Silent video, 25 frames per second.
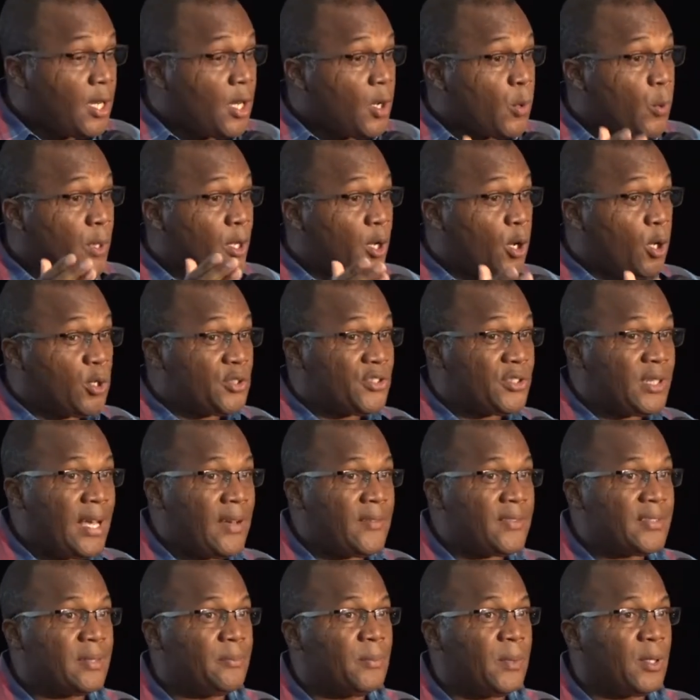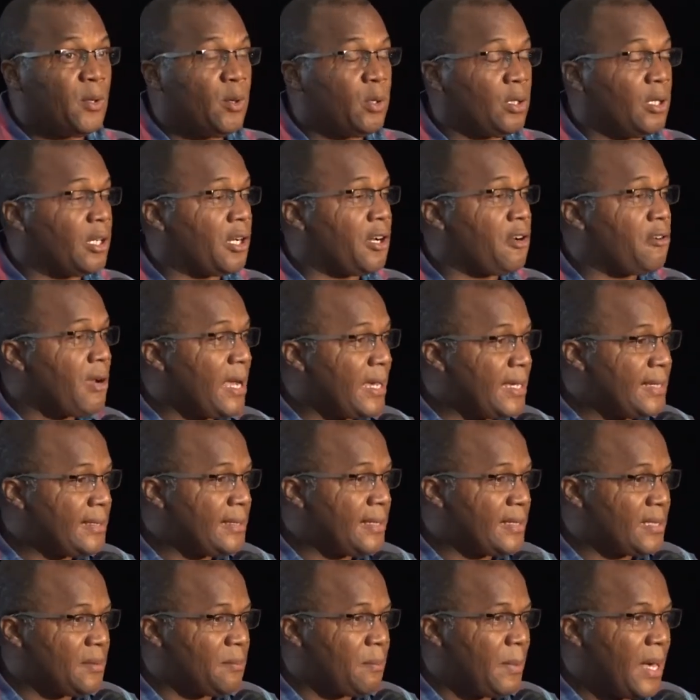We also have something called a
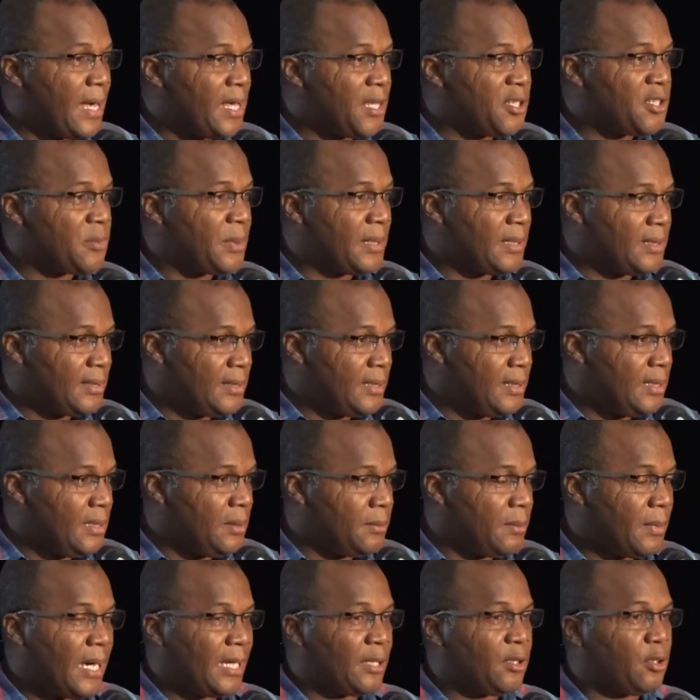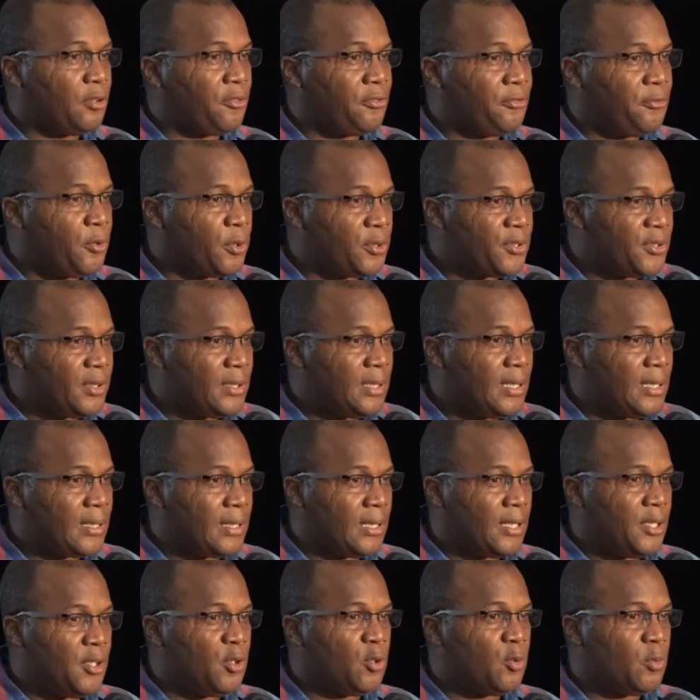crisis management team. And
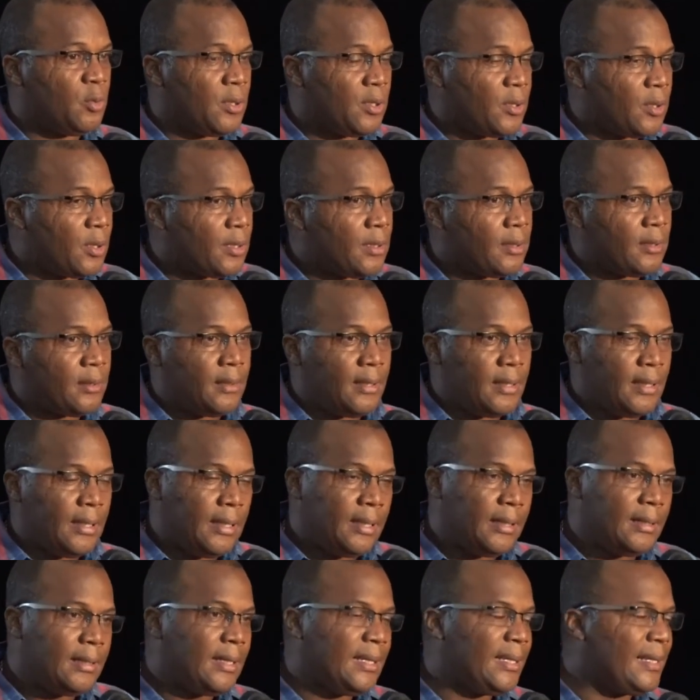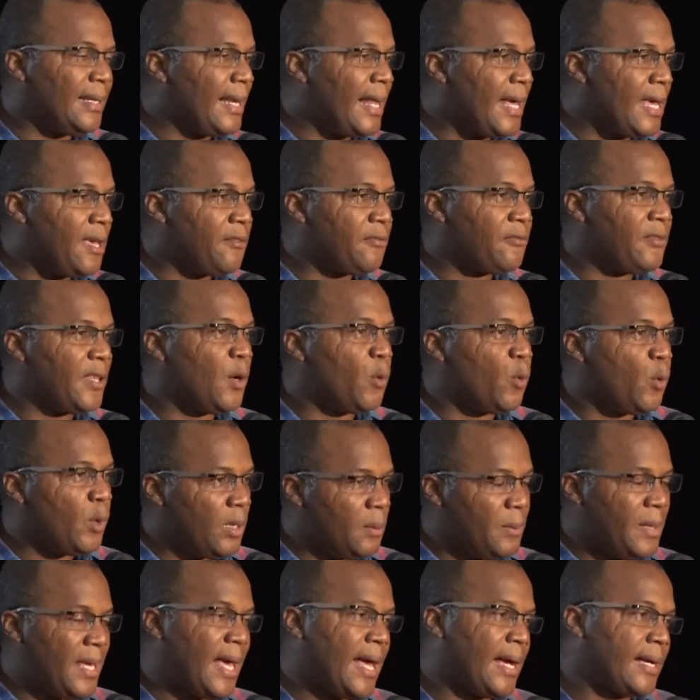unfortunately, in life, there
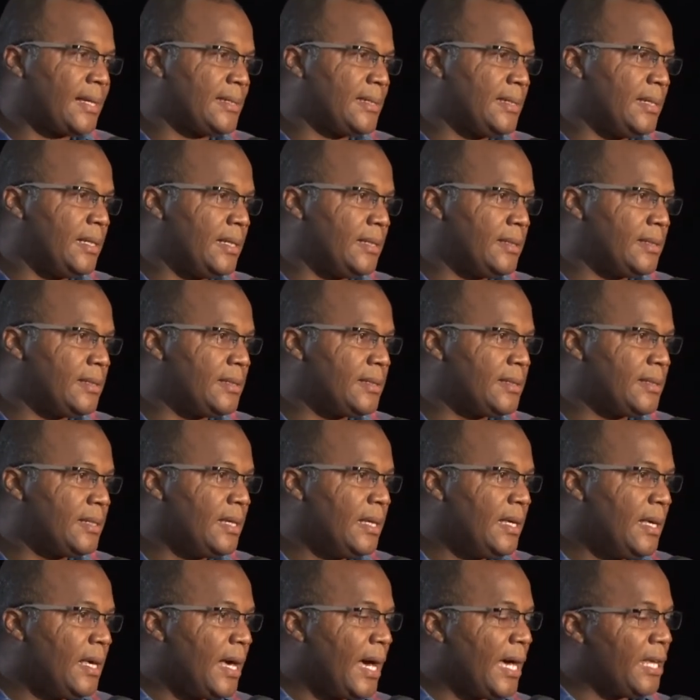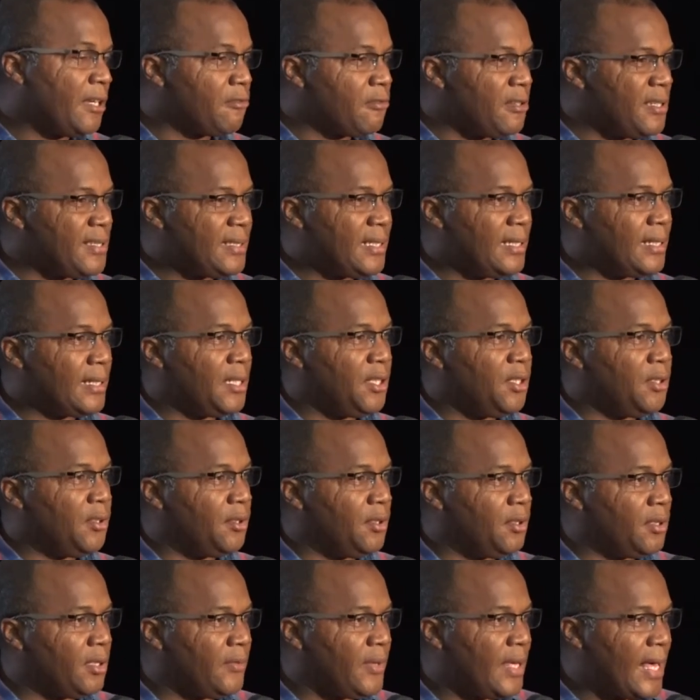will be accidents. And recently, you
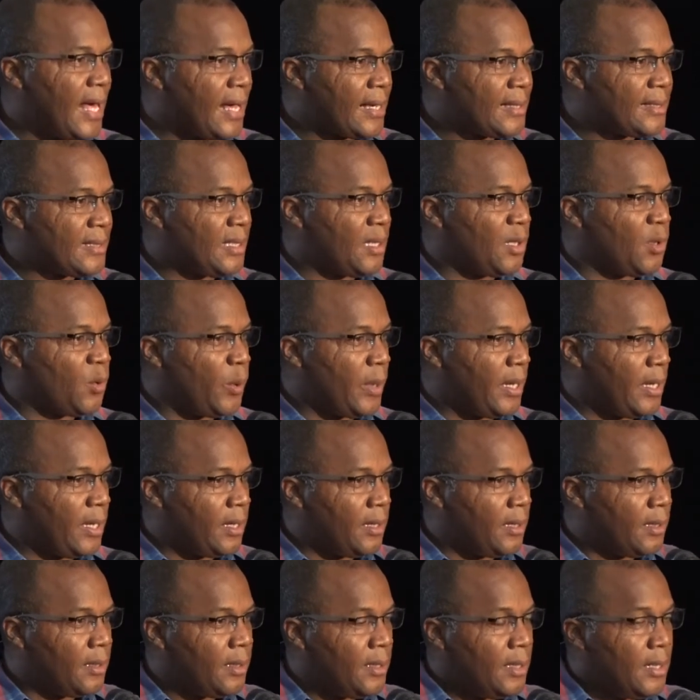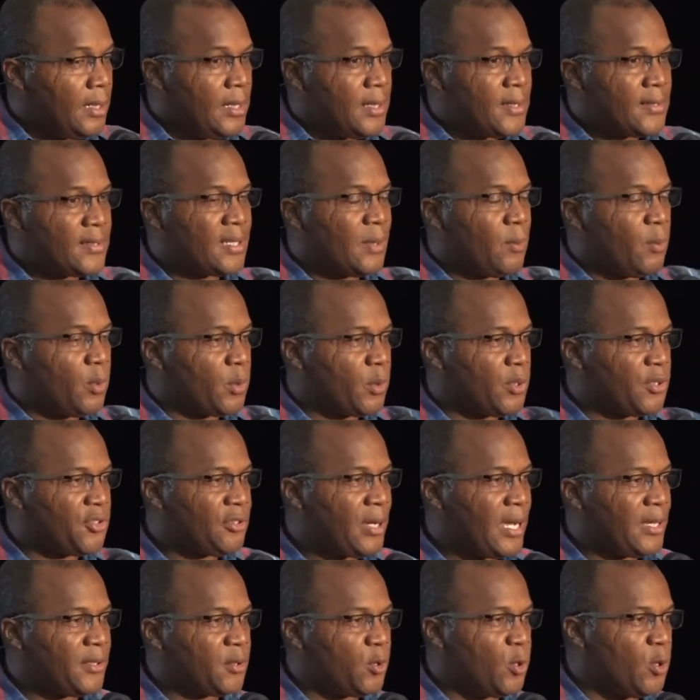heard of an accident where someone was
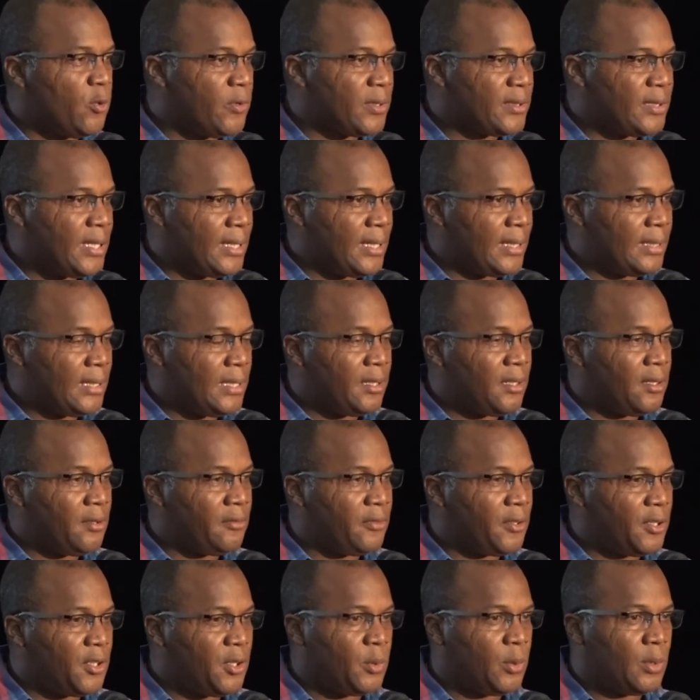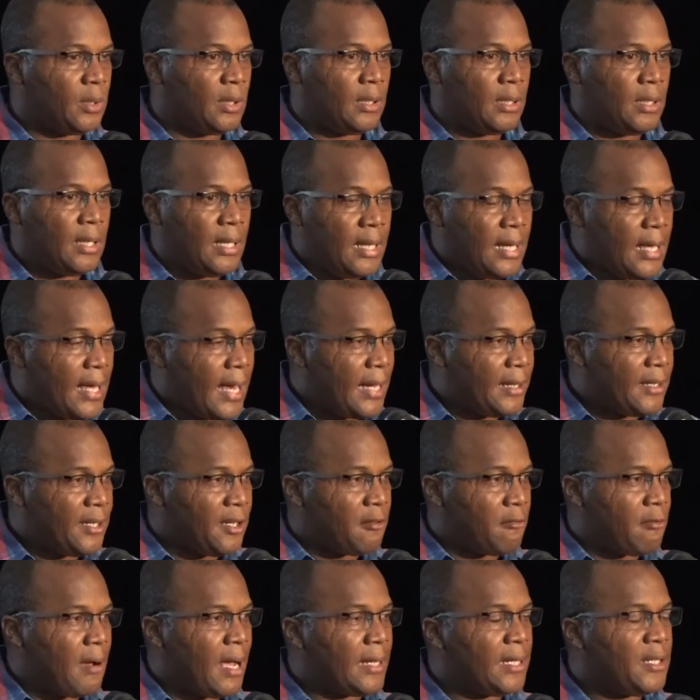trying to overtake an individual and they
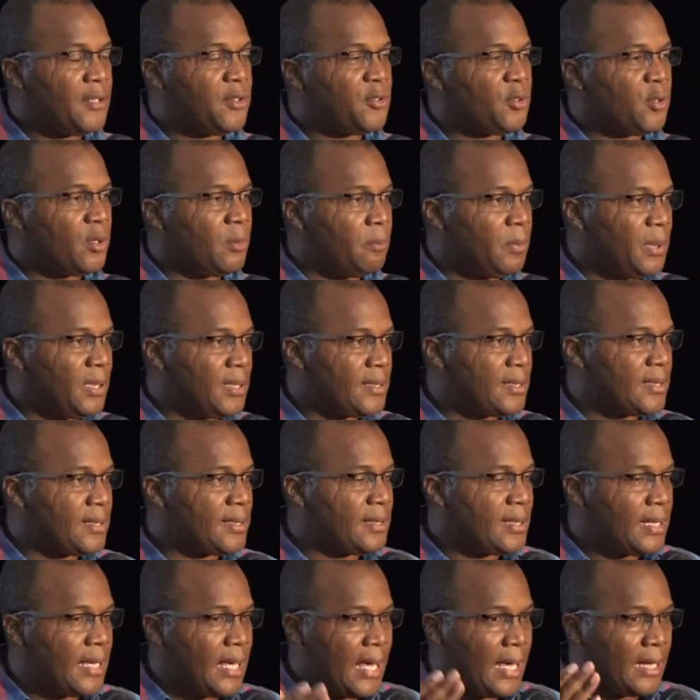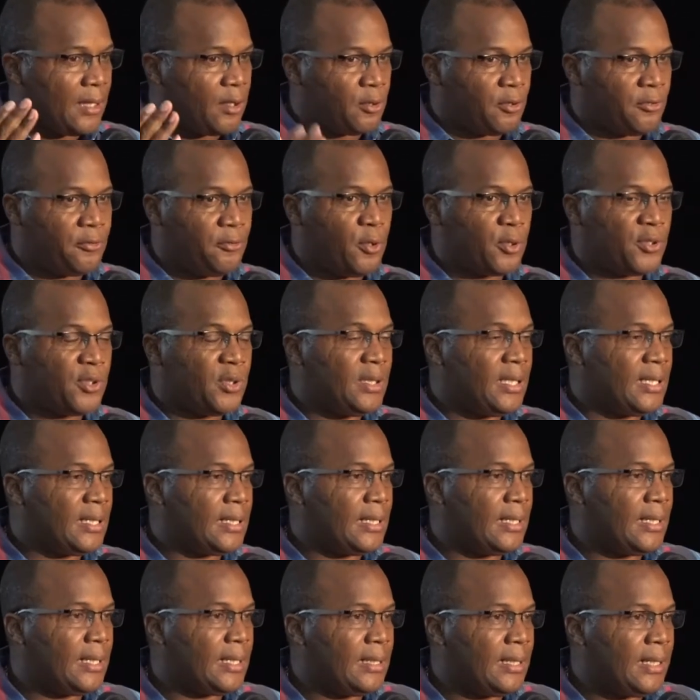ran into a bus, and
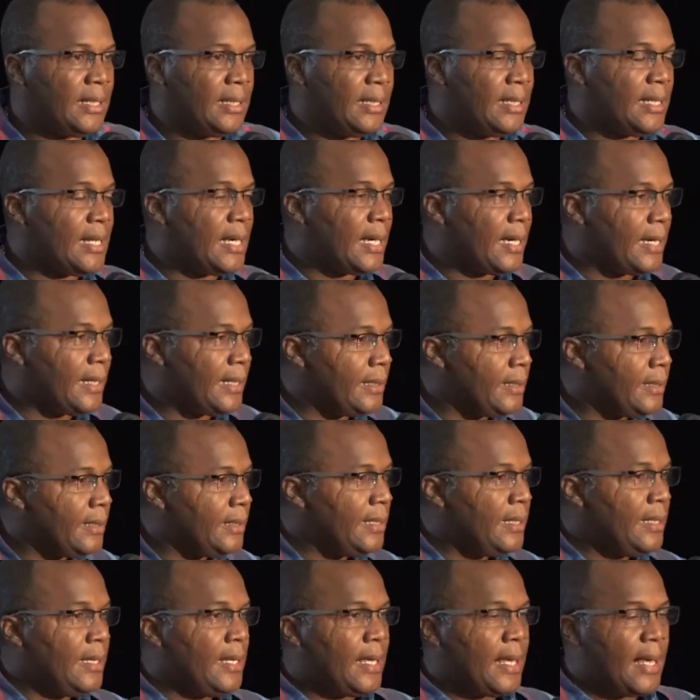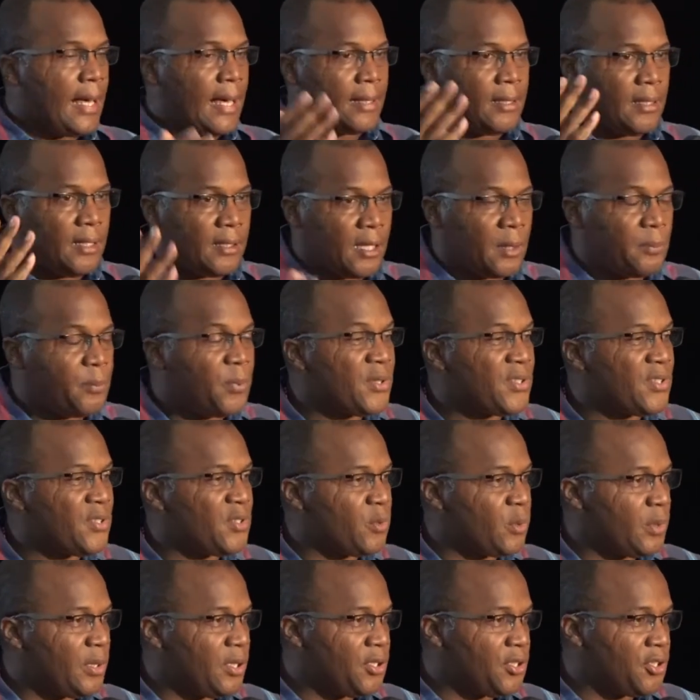unfortunately, a lady died and other
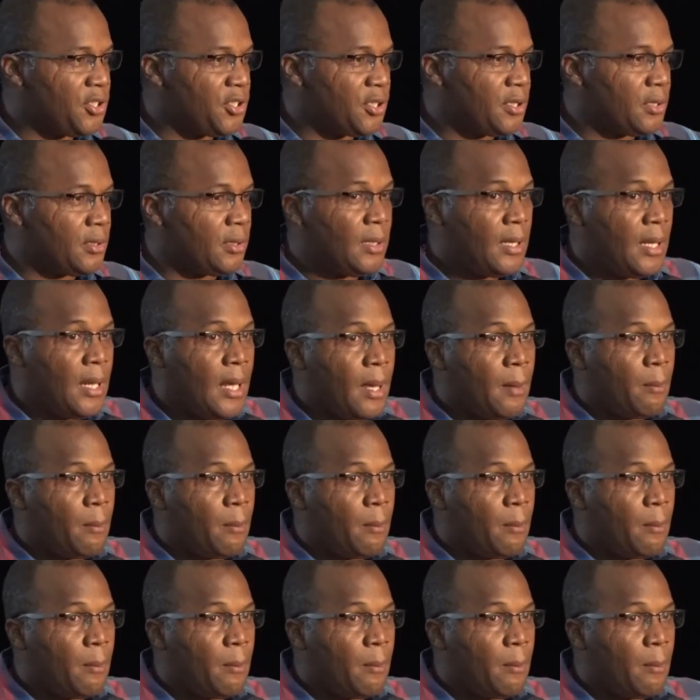persons were injured.